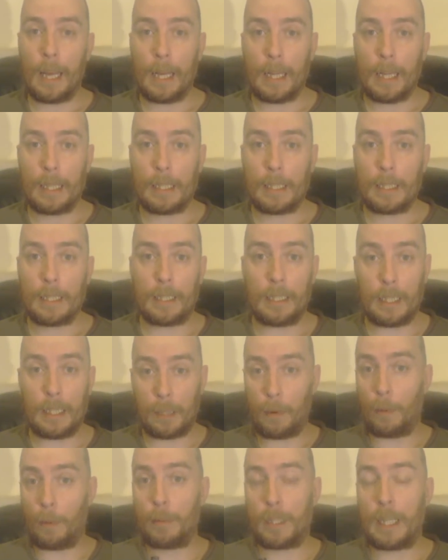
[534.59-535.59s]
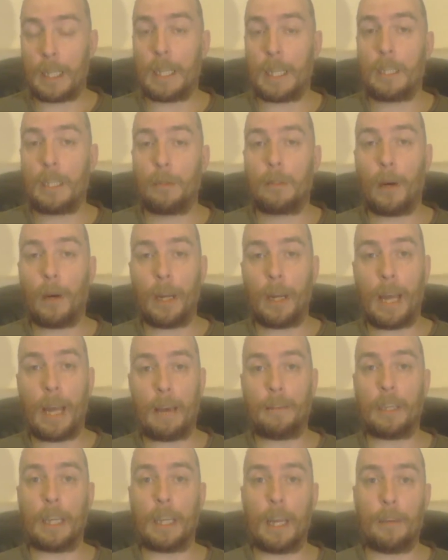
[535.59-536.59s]
This one was sent to us by
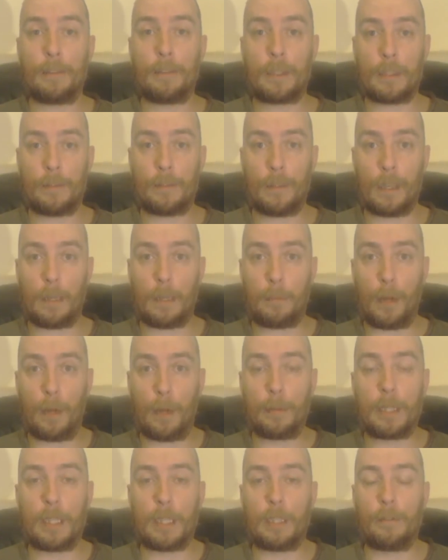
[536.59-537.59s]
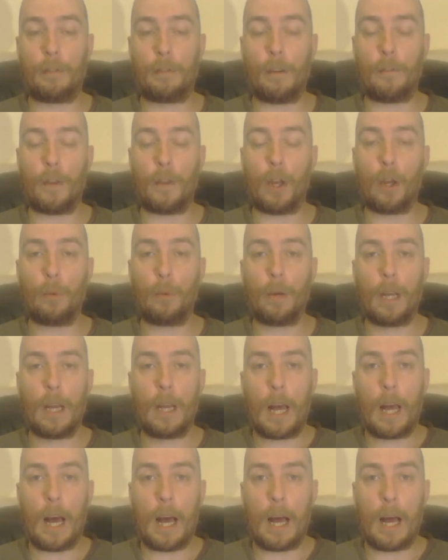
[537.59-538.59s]
Heaven Gifts for purposes of review,
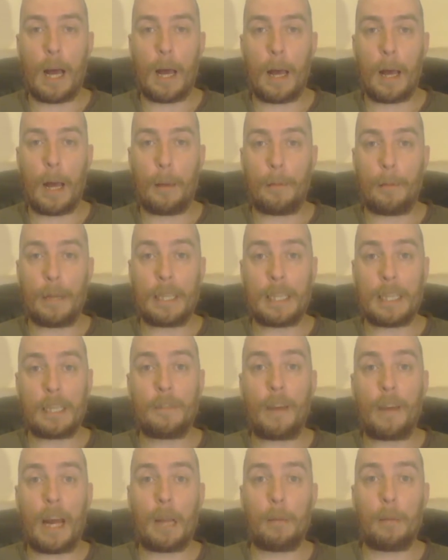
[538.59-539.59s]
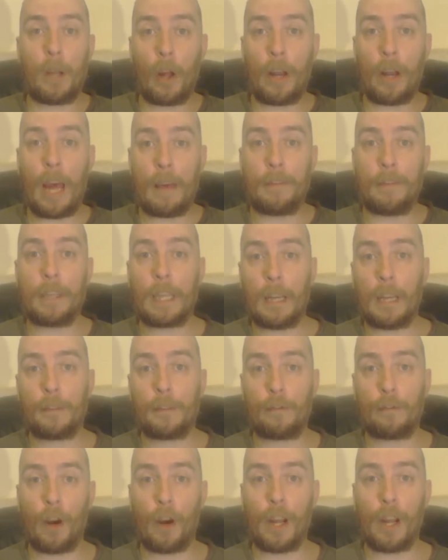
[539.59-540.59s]
but it is available on Heaven
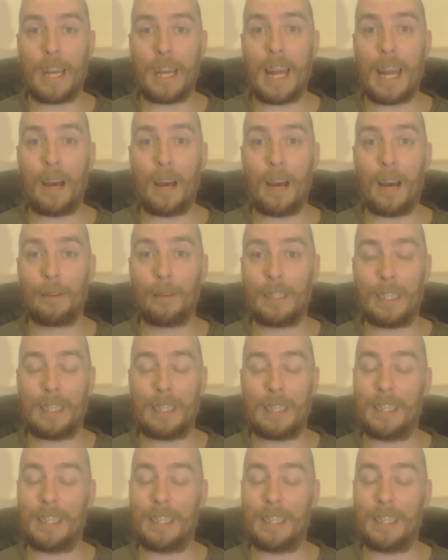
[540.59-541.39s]
Gifts right now.